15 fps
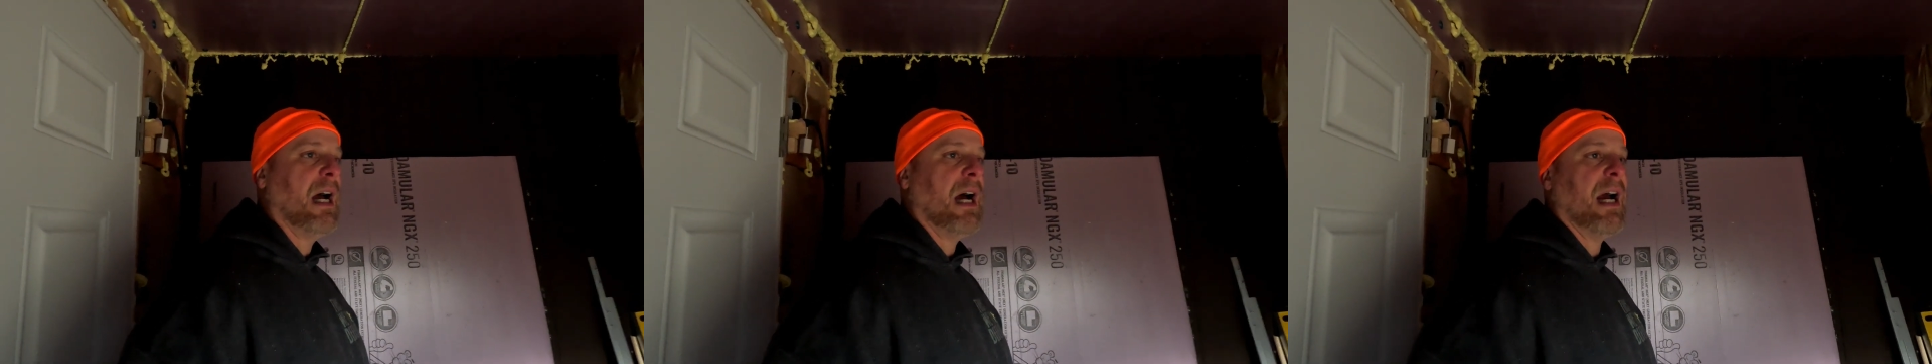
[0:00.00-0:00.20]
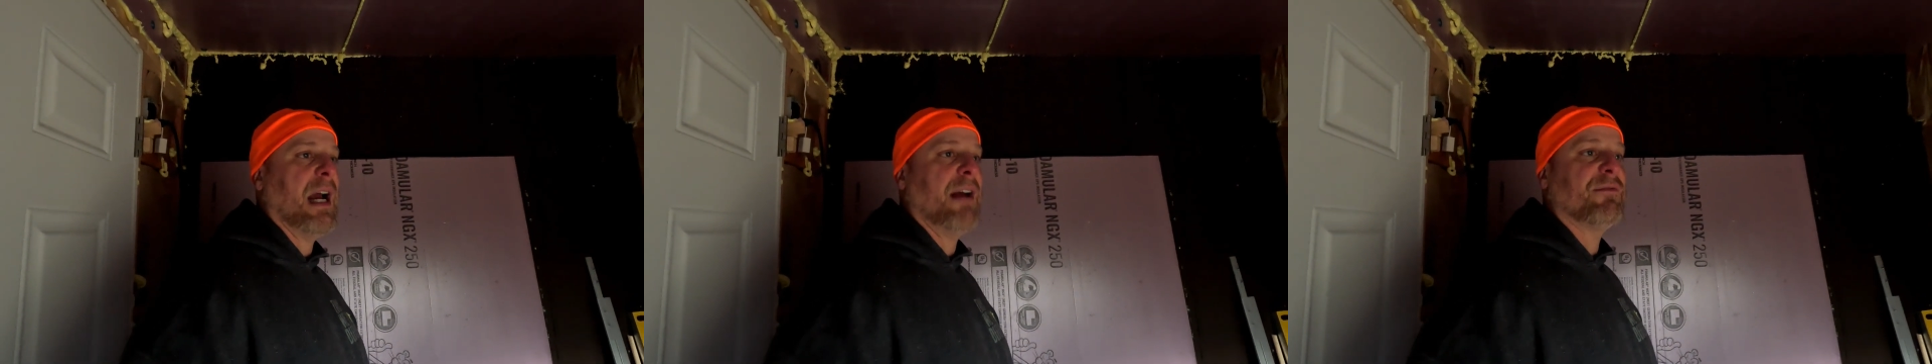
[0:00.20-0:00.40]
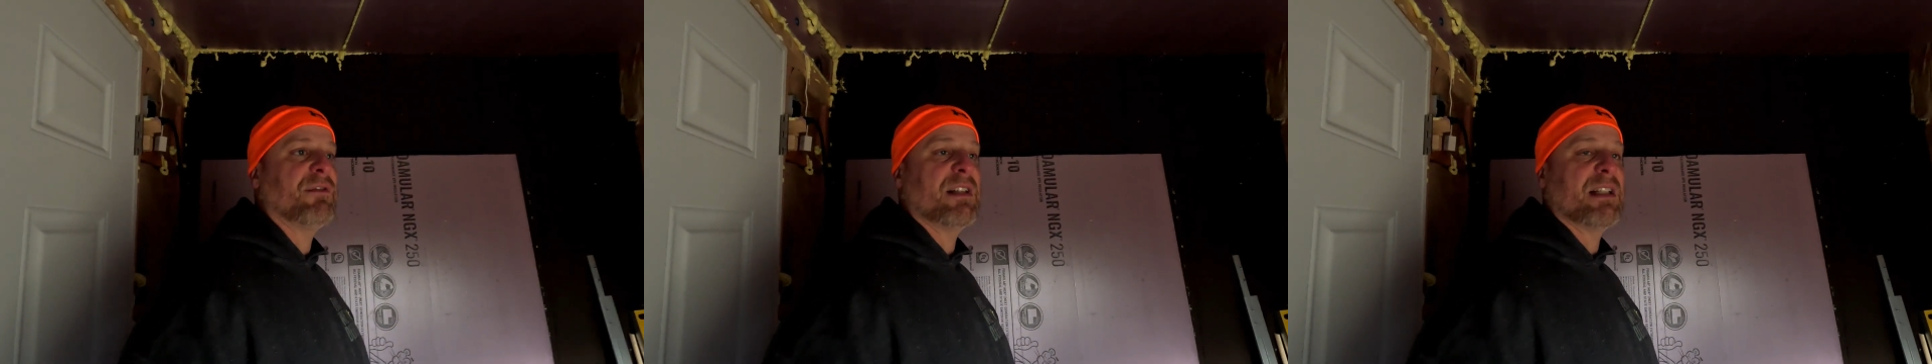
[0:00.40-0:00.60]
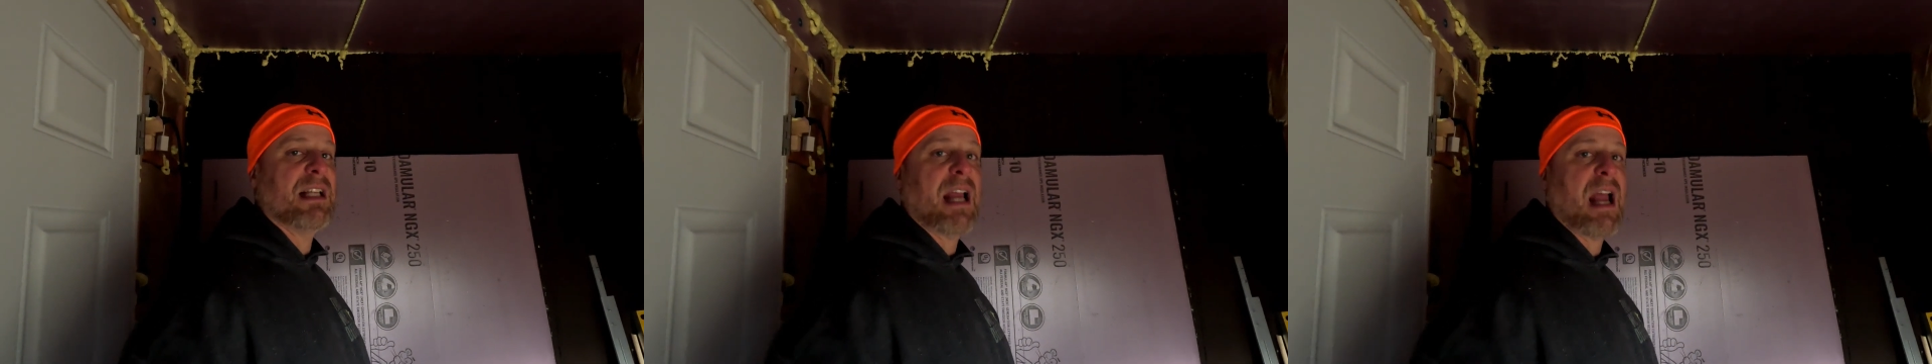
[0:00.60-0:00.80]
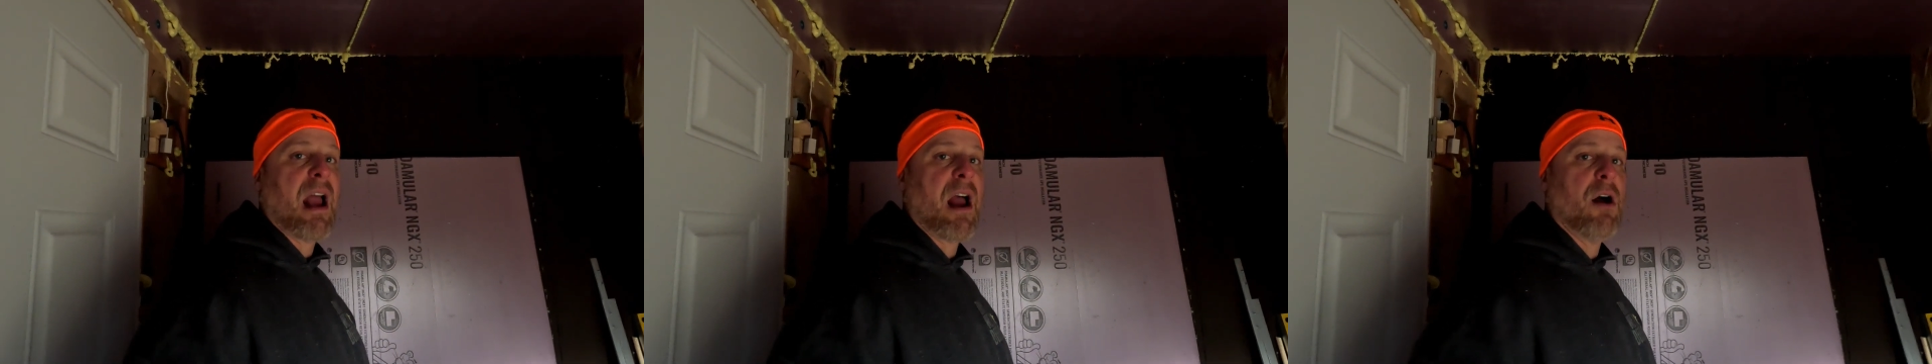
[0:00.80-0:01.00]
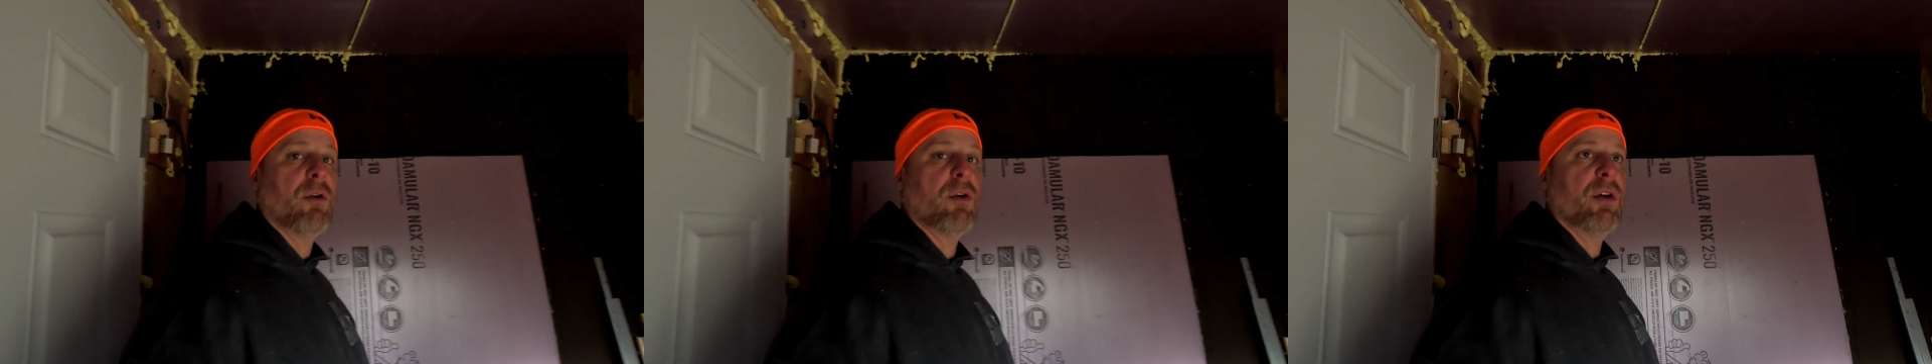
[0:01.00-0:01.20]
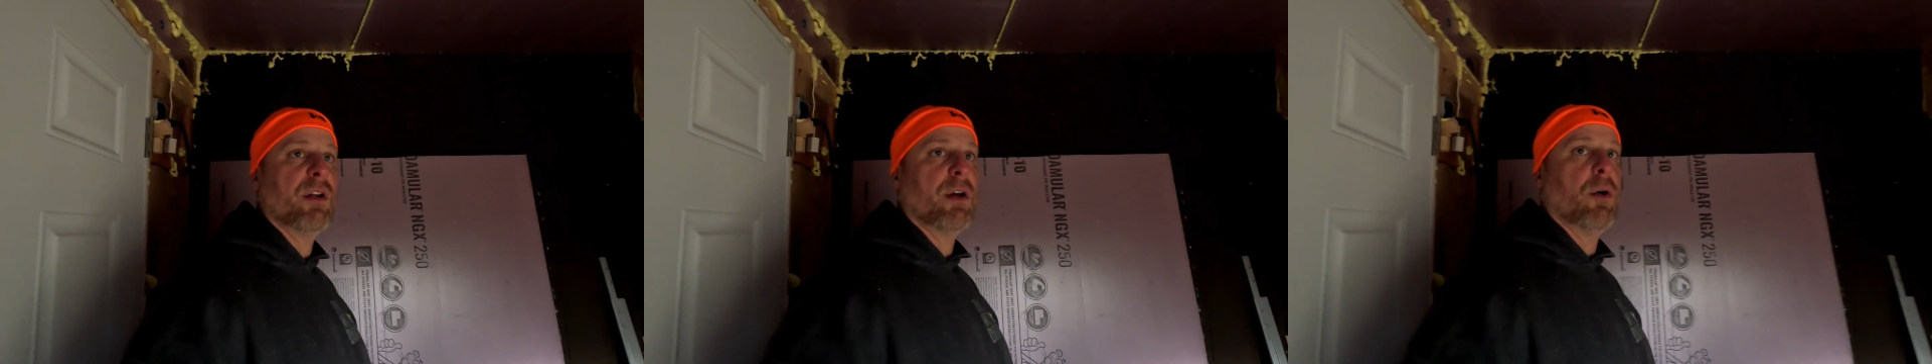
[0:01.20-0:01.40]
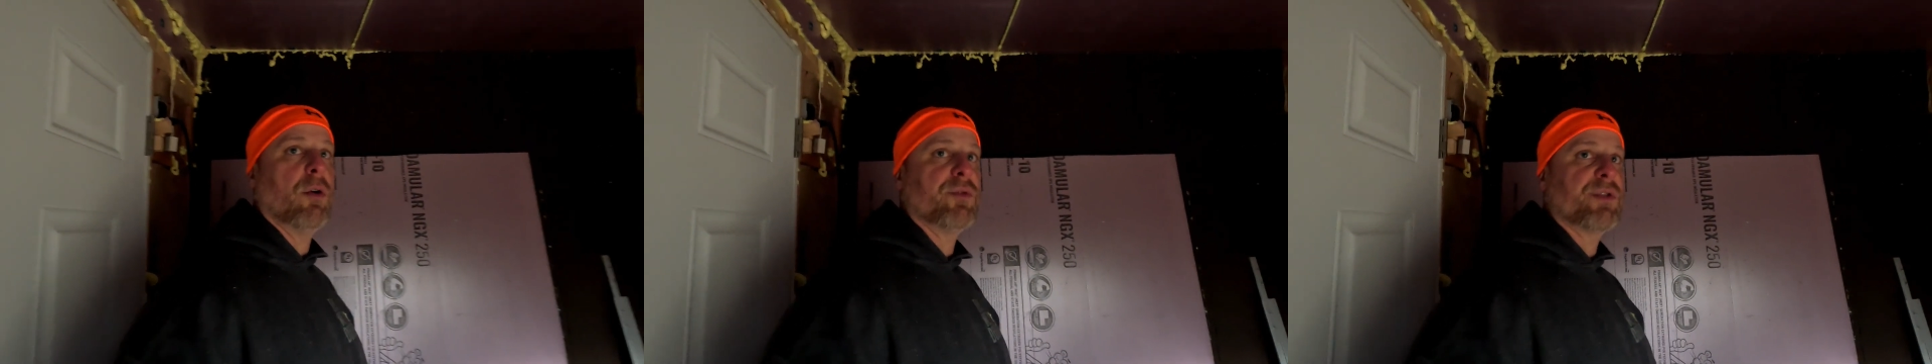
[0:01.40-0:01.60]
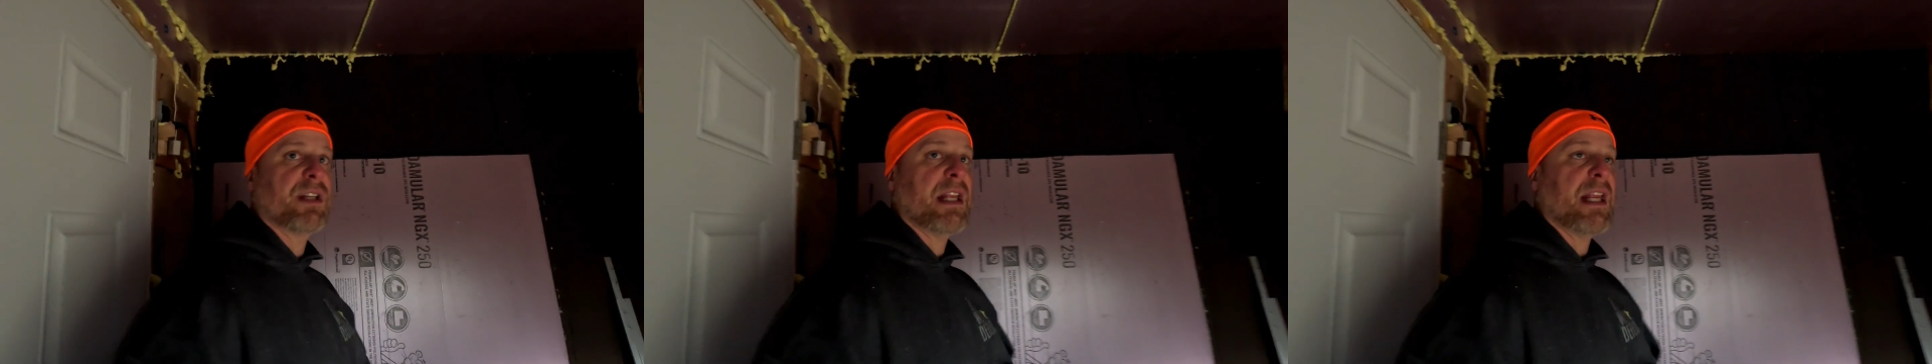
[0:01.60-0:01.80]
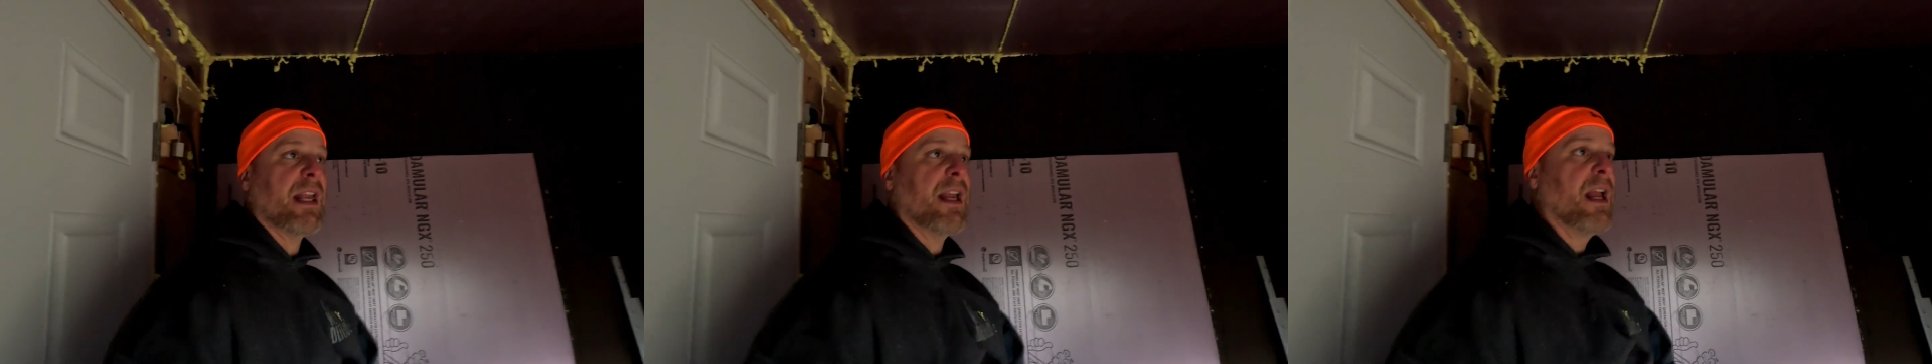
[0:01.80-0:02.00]
I have to see how good it holds
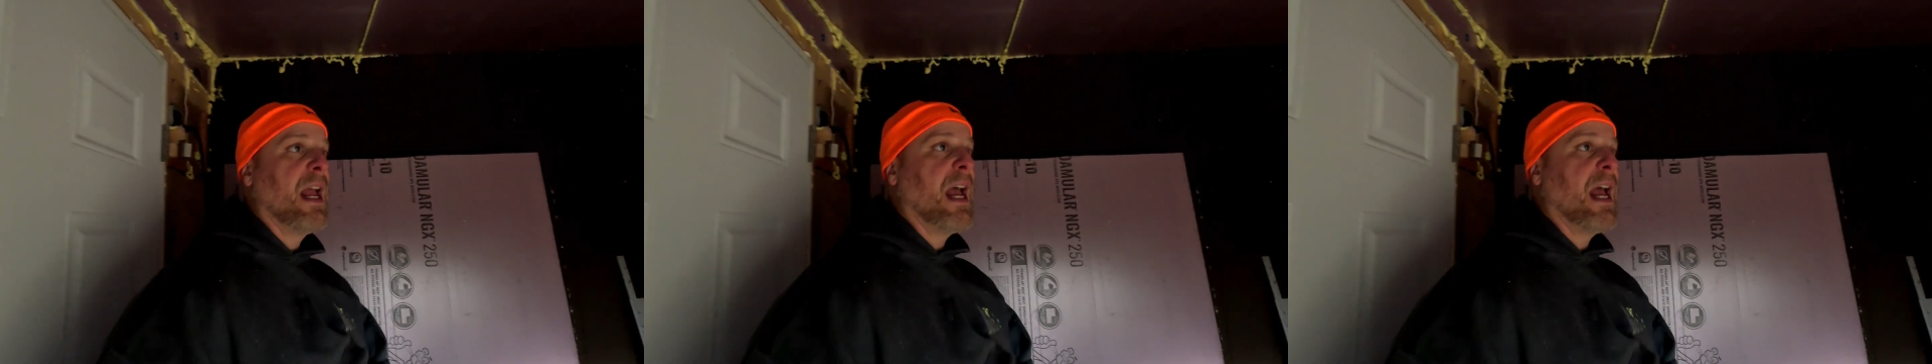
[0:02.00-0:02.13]
heat.